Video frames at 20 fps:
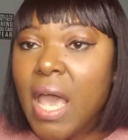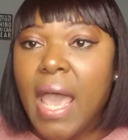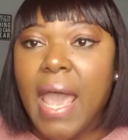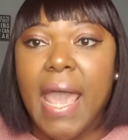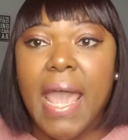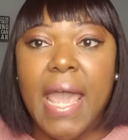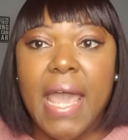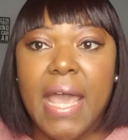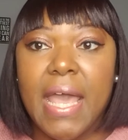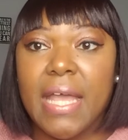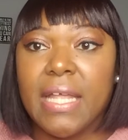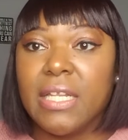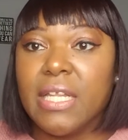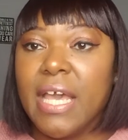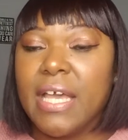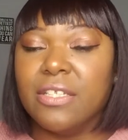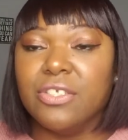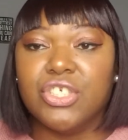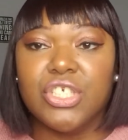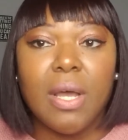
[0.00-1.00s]

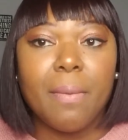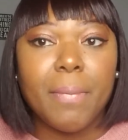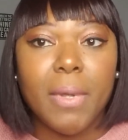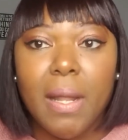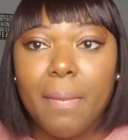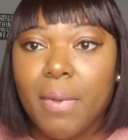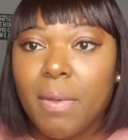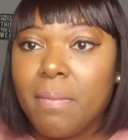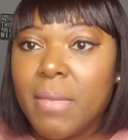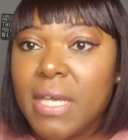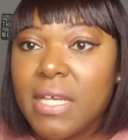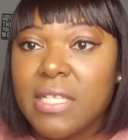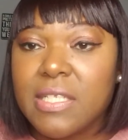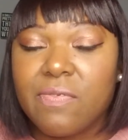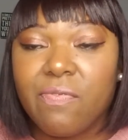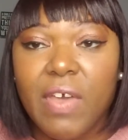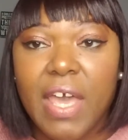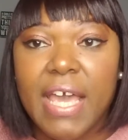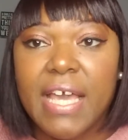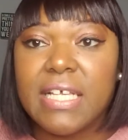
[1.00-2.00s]
and jumping up in men's
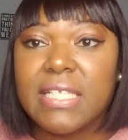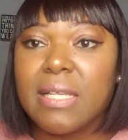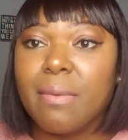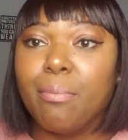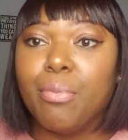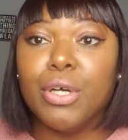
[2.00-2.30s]
face and